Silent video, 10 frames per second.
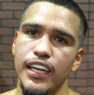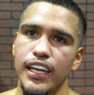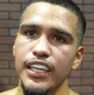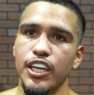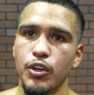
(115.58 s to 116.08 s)

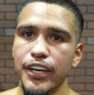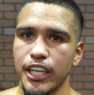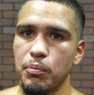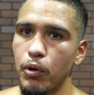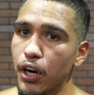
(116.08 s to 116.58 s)
it's a cricket
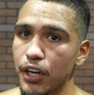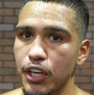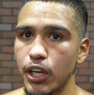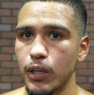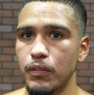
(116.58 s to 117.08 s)
sport, you
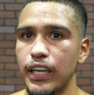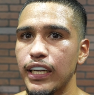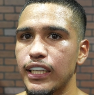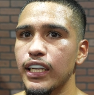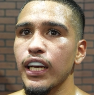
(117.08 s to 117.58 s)
know what I'm
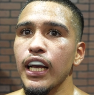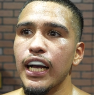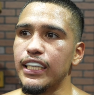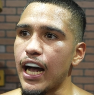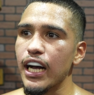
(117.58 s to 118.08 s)
saying?
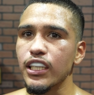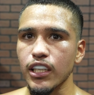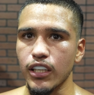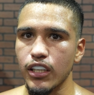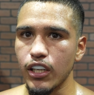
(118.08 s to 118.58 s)
It's a
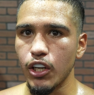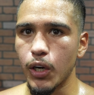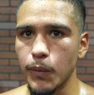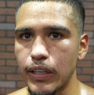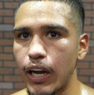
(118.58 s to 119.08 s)
hustlers, you
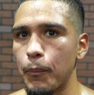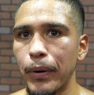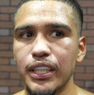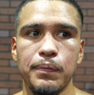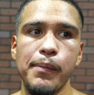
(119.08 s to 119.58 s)
know what I'm saying? A
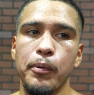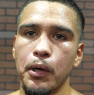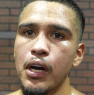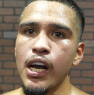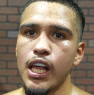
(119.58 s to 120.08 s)
bunch of
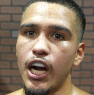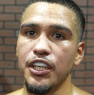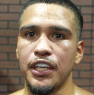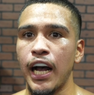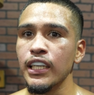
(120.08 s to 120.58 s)
people that are
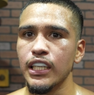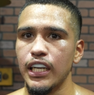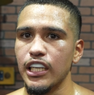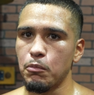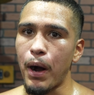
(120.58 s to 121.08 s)
just hustling
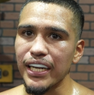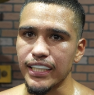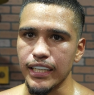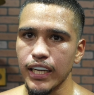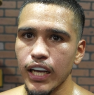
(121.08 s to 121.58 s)
is
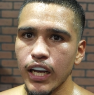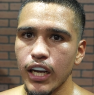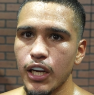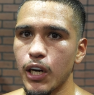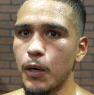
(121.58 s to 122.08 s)
boxing,
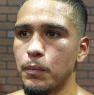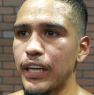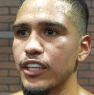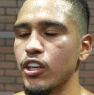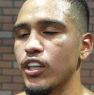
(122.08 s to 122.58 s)
you know what I'm
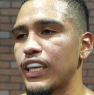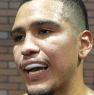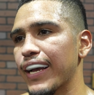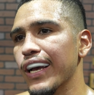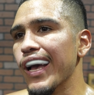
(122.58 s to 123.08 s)
saying? So
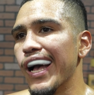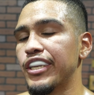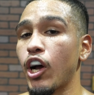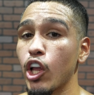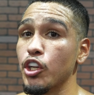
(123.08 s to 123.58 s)
it's
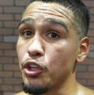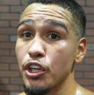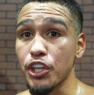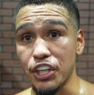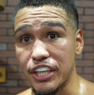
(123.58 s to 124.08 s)
all on you
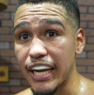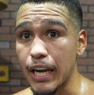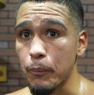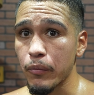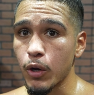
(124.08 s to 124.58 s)
and your
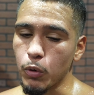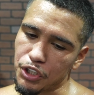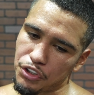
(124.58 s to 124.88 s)
team, what you